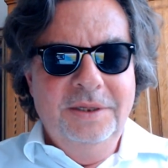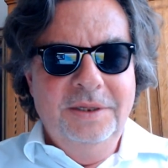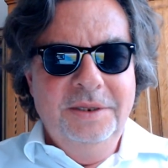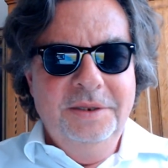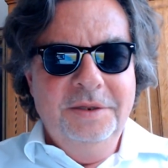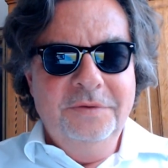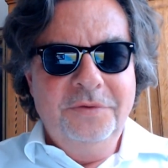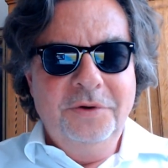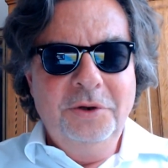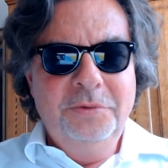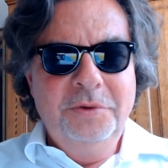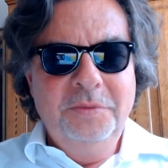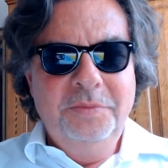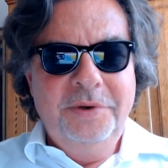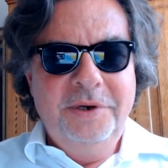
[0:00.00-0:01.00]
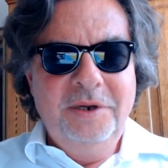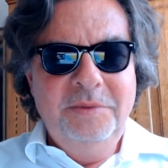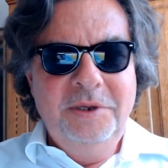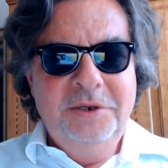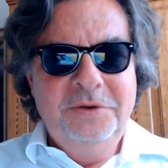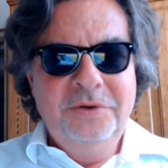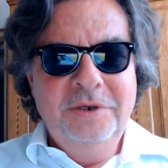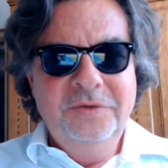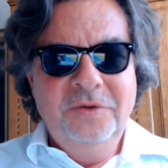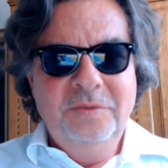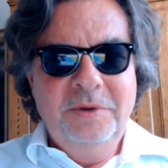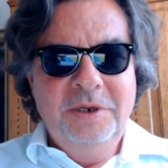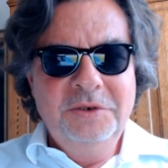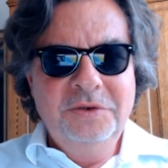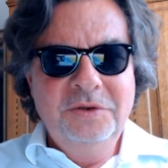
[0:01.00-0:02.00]
The following parameter
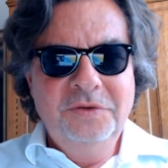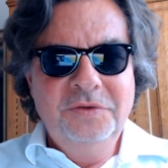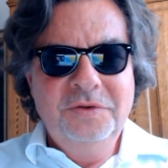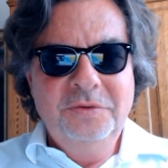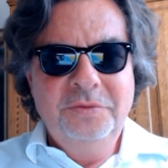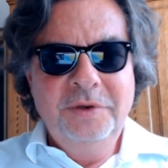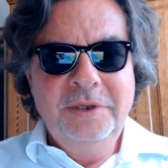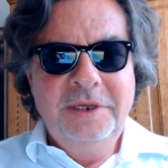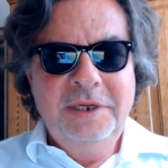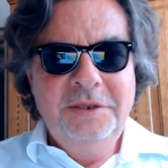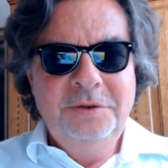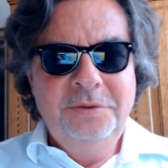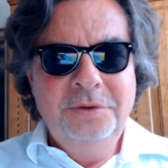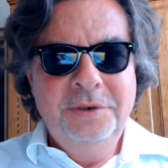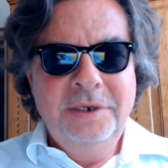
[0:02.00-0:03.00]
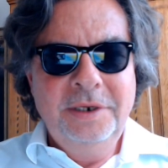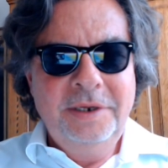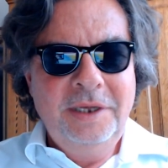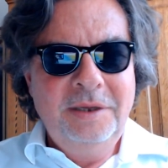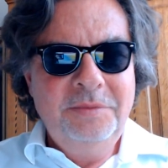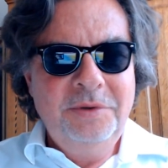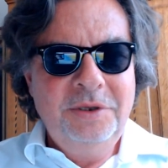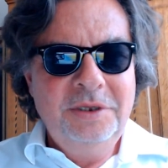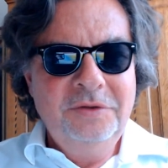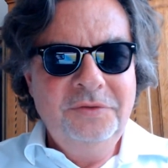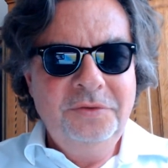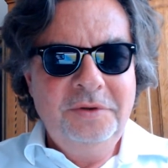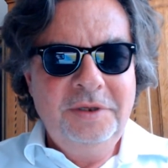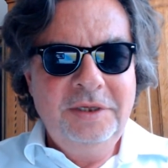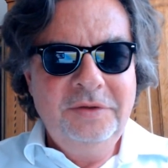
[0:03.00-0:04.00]
estimations related to dynamic and
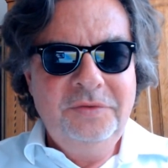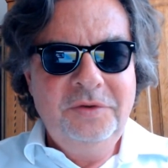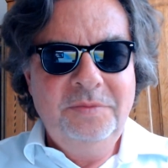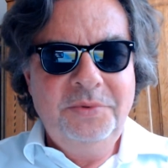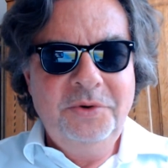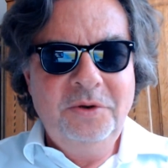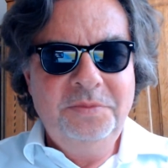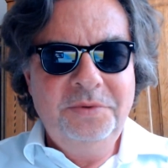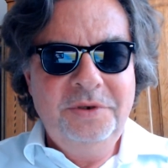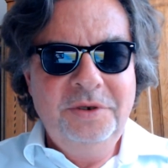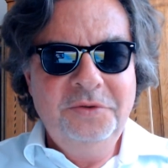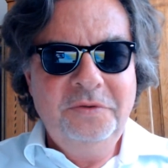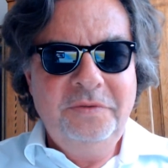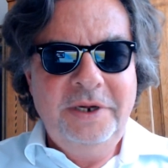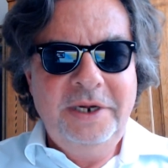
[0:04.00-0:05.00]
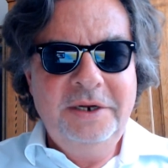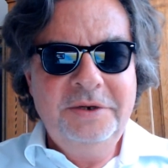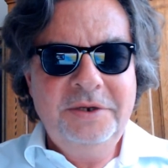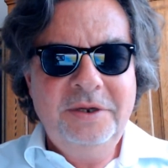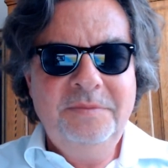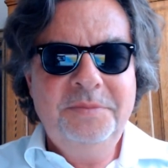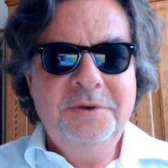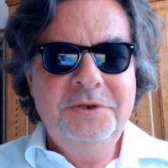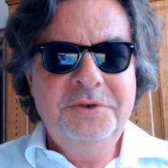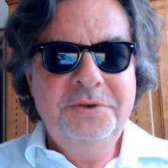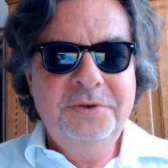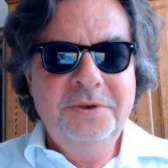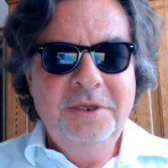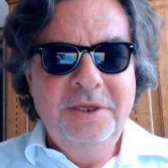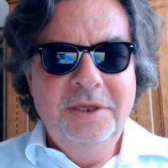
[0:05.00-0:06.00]
stochastic properties of air
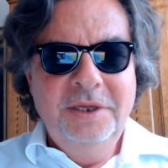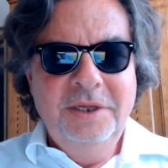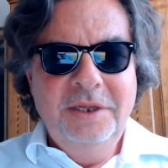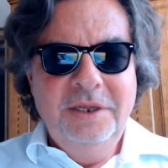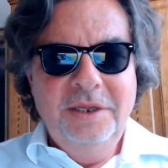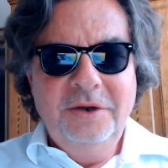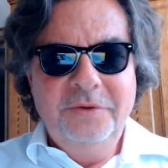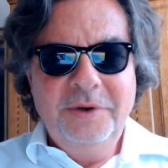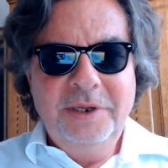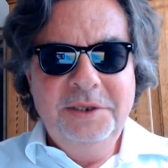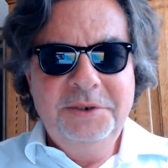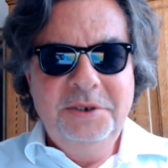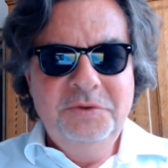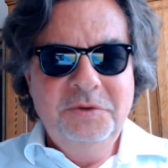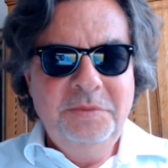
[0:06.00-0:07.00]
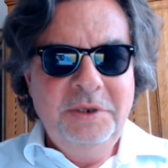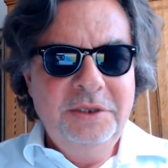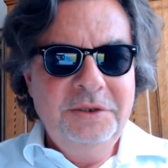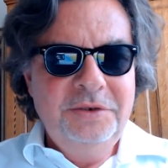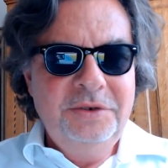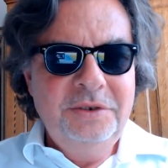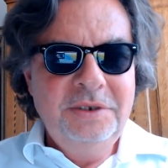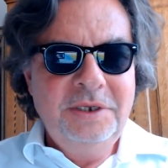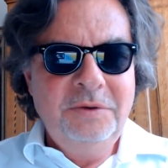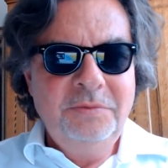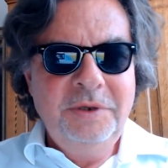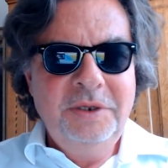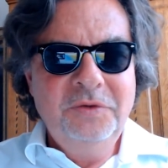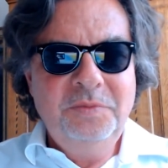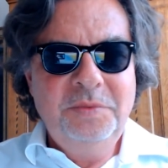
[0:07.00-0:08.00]
temperature, relative humidity, and
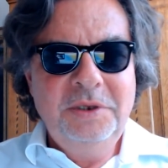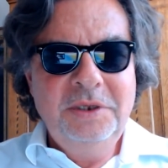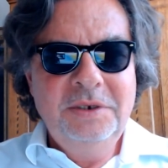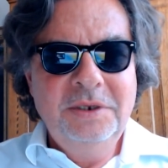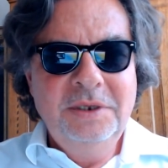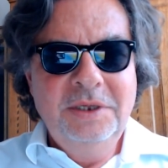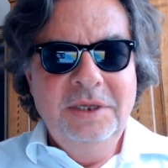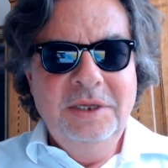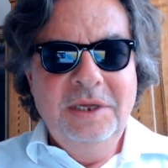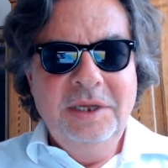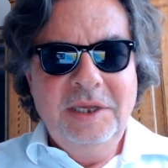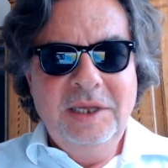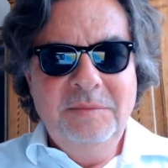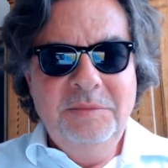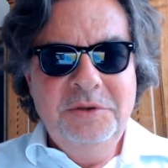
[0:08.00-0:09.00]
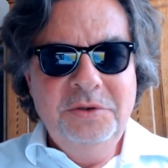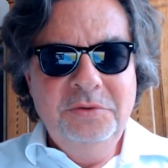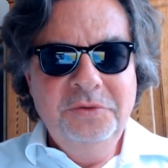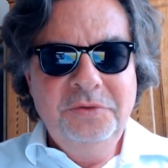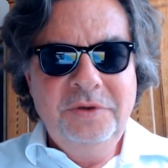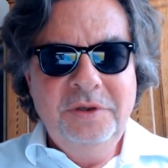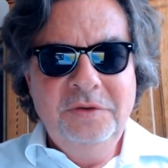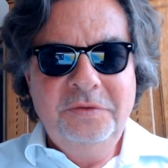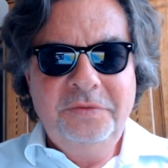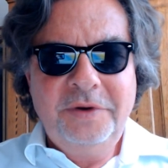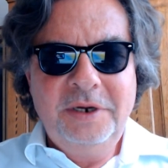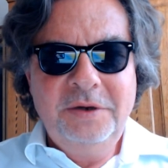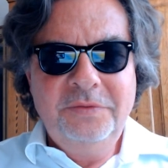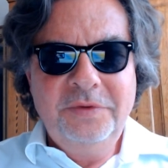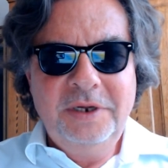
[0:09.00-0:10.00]
wind speed can be used in the
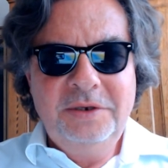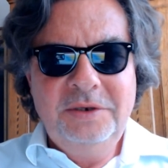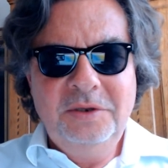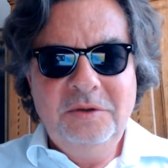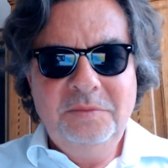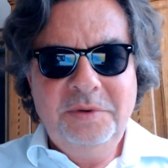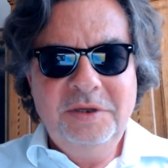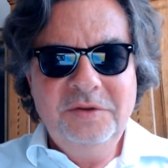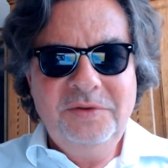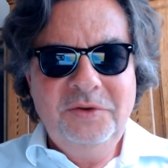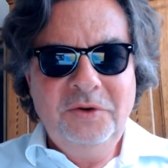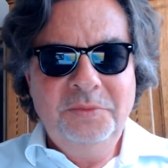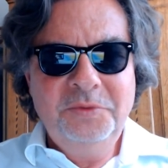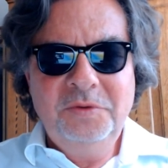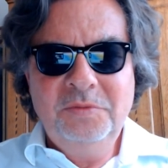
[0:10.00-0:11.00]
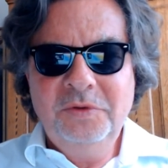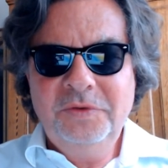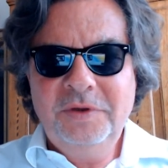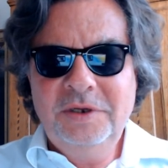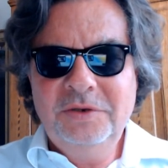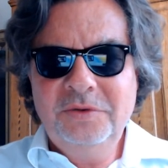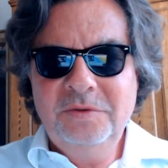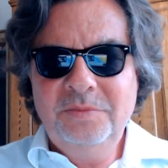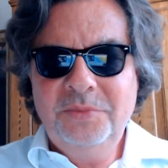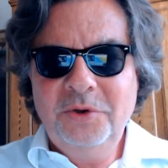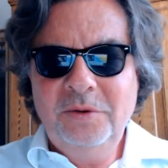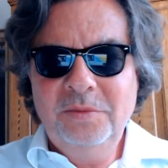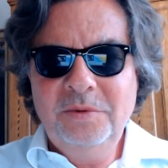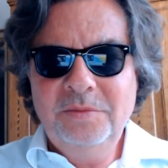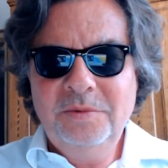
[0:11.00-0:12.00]
firefighting capacity optimization
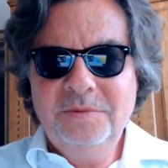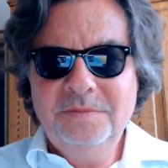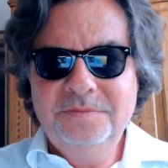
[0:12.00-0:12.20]
problem.